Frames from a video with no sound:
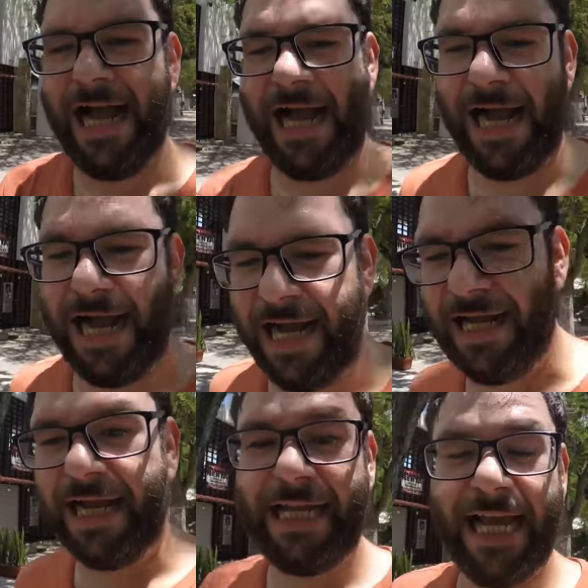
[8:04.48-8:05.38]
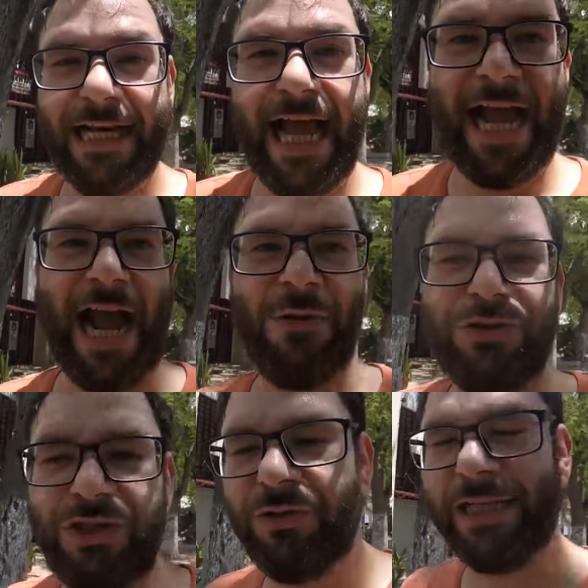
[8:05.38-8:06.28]
I, I, again, I, I
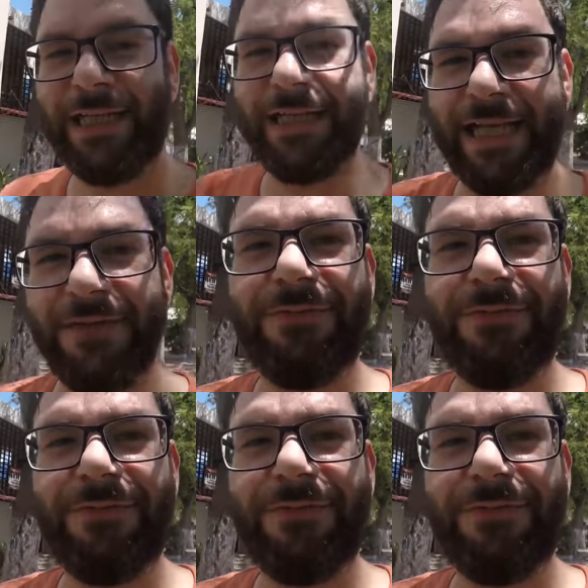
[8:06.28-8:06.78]
was only like